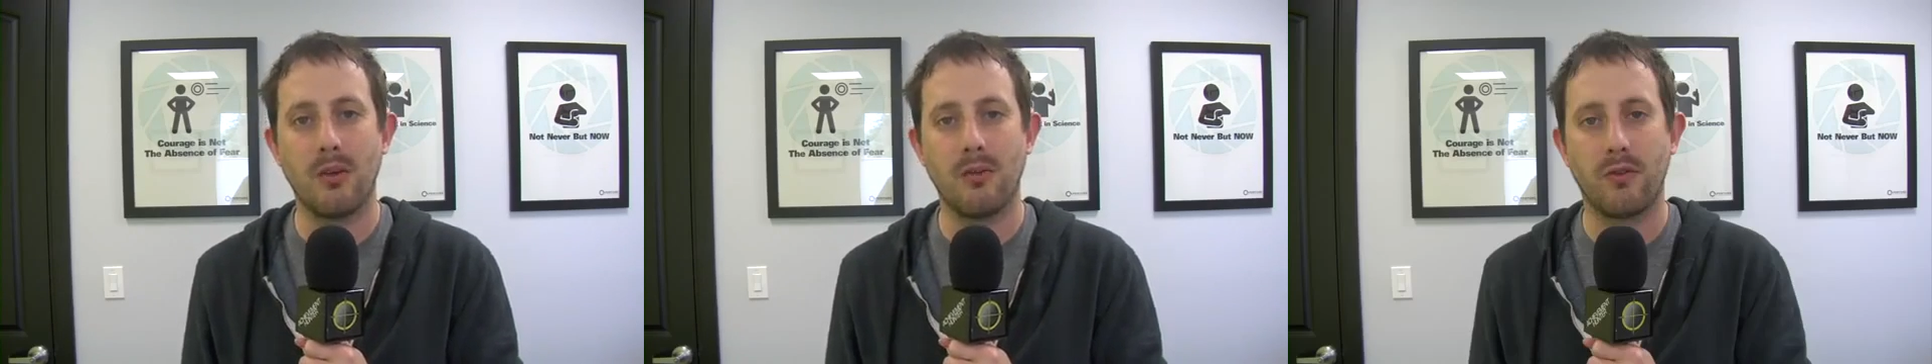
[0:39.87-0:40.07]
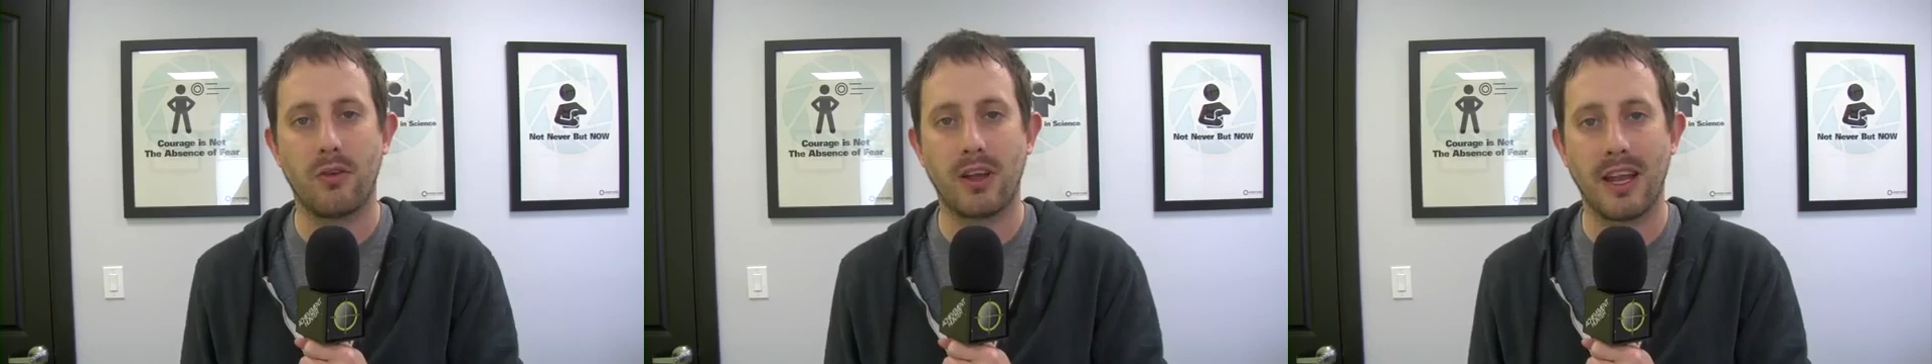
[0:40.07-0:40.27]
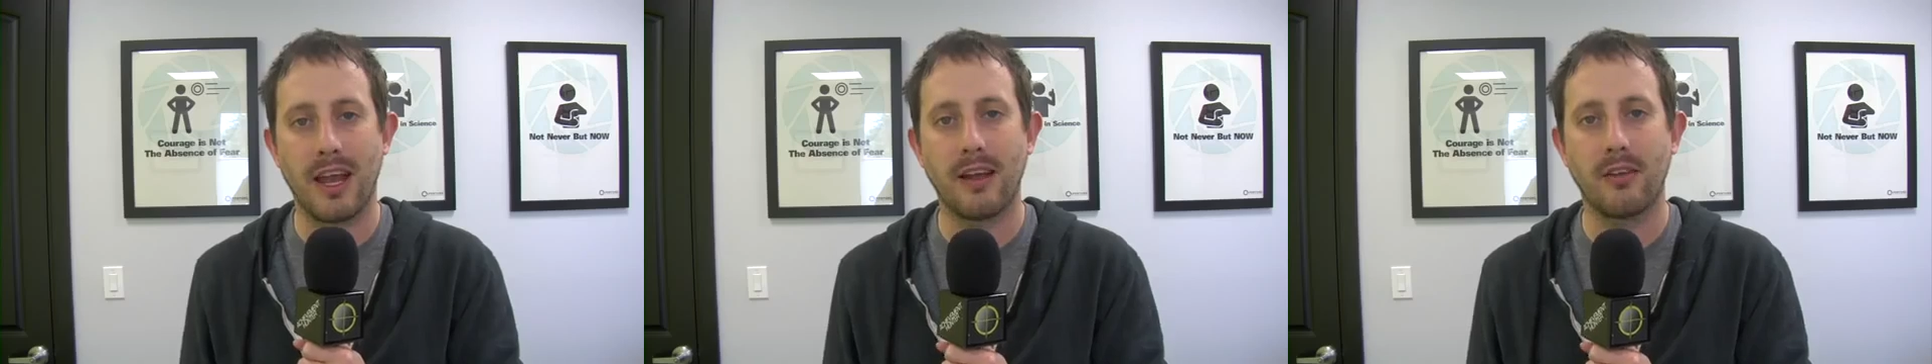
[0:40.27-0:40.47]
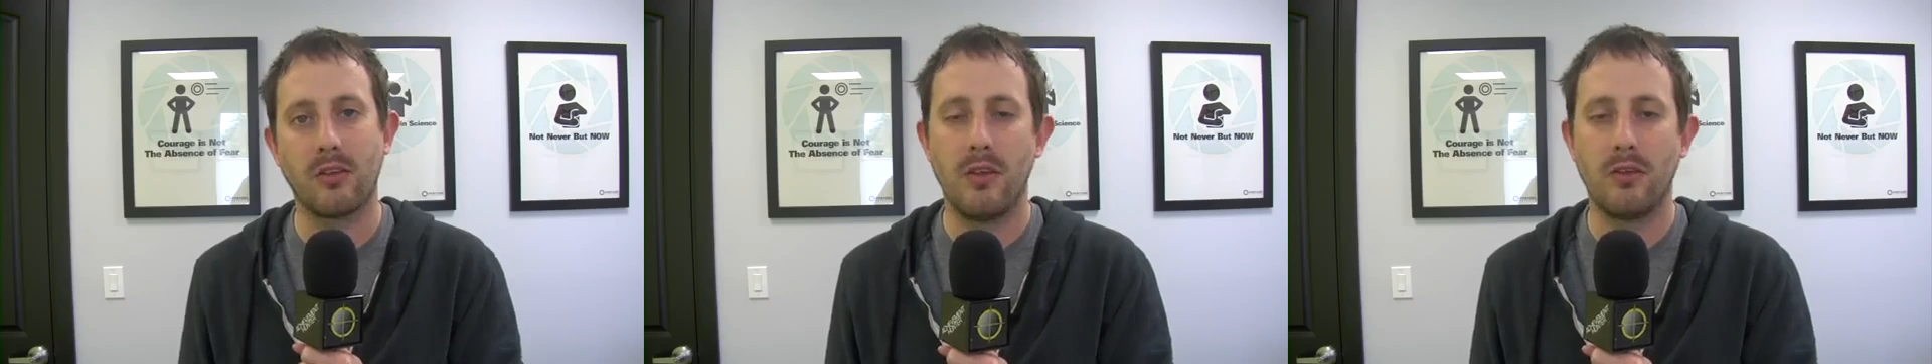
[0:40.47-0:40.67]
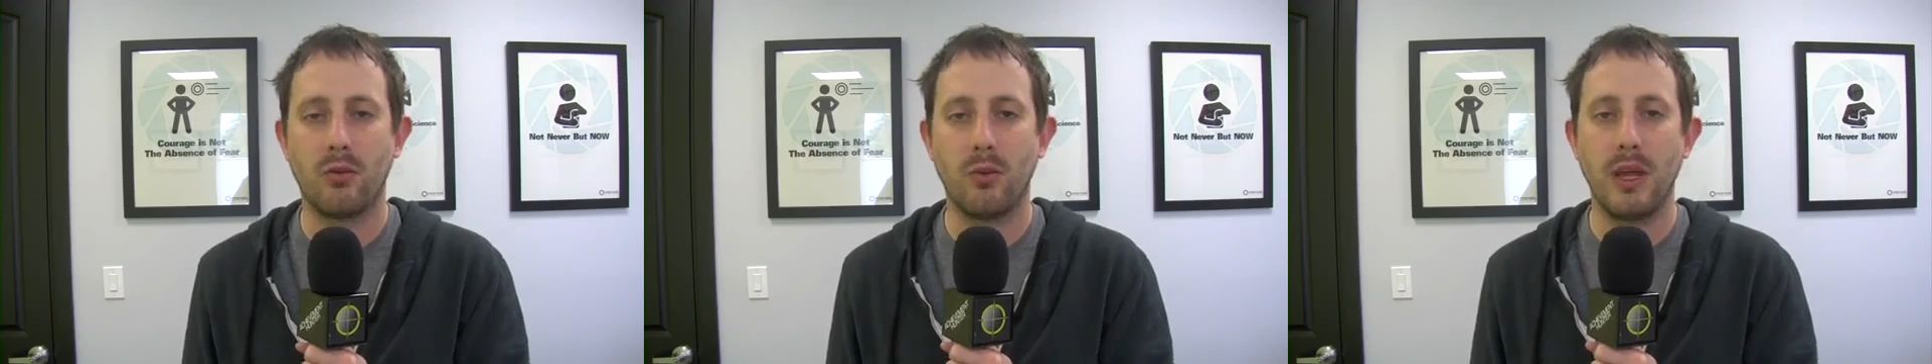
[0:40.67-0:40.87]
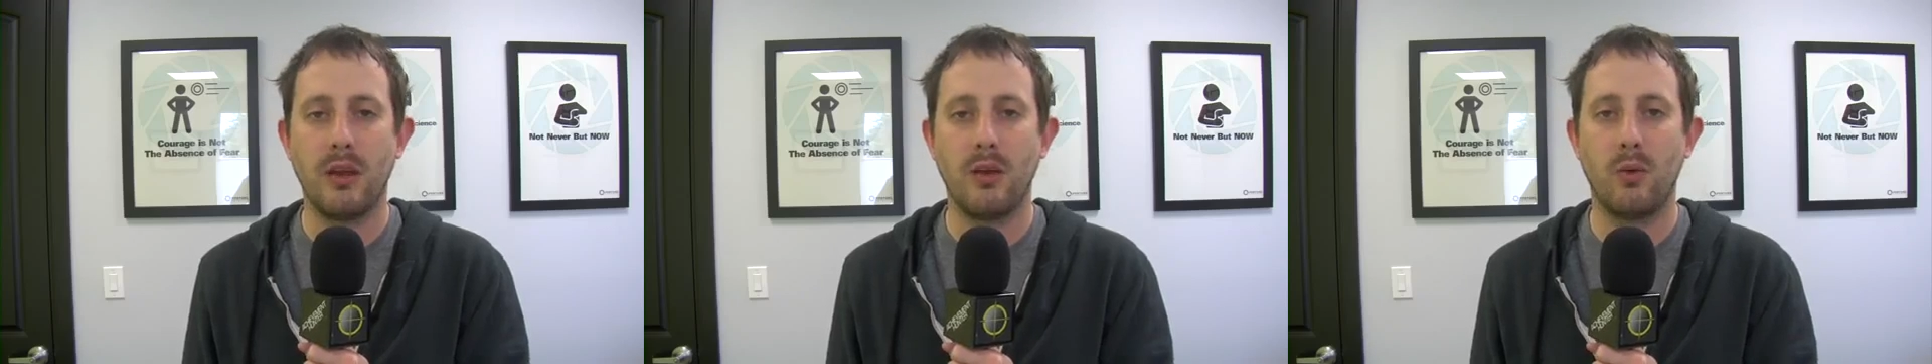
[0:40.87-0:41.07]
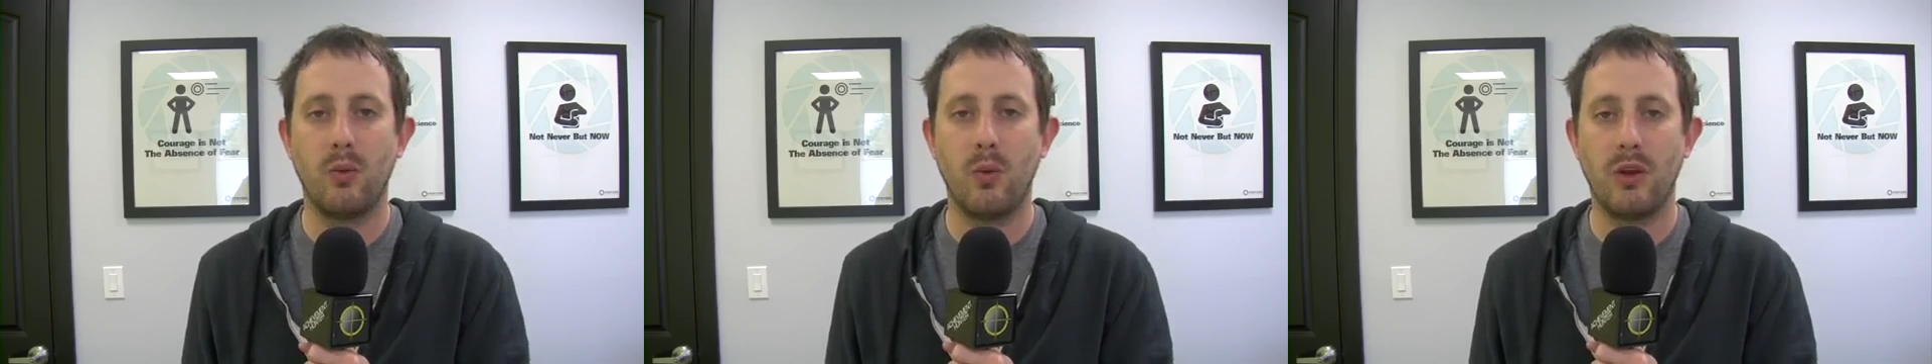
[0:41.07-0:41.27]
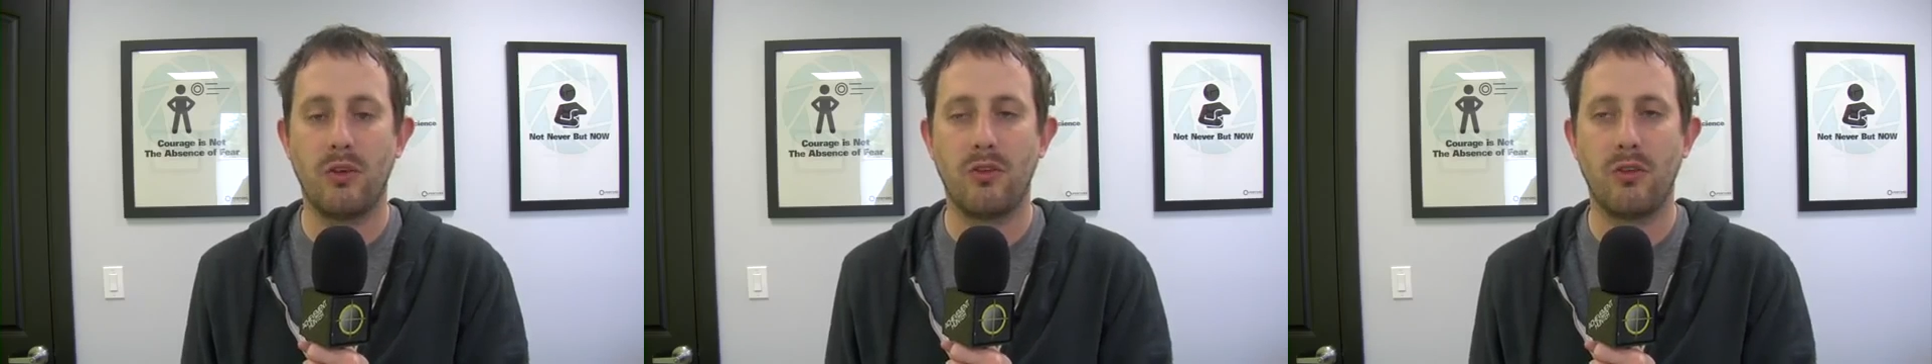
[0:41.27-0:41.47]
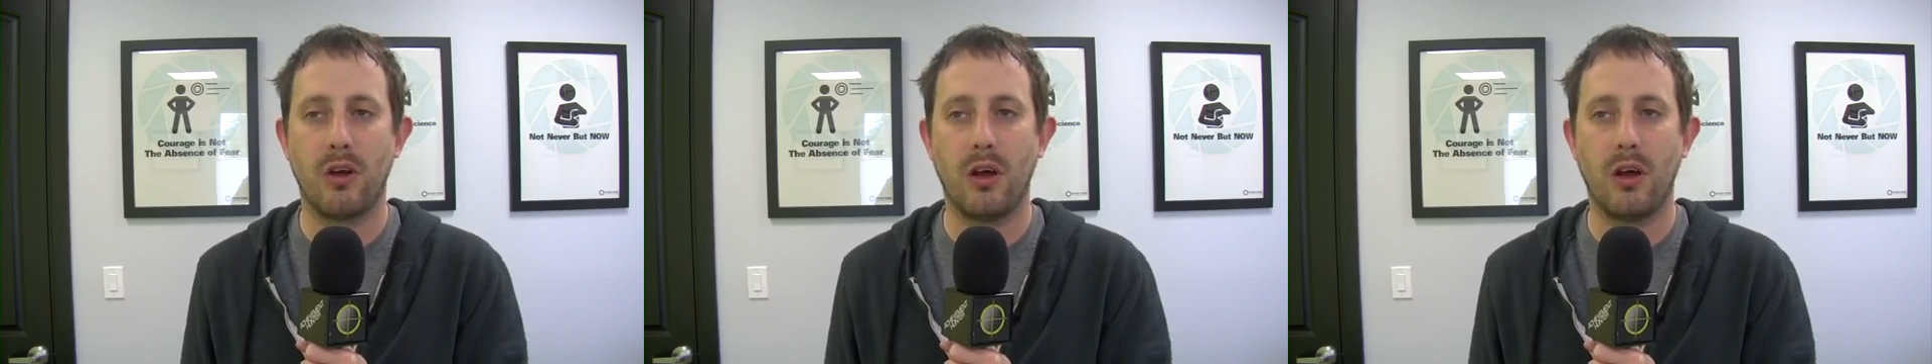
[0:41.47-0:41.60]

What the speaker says: out for Kinect this week, which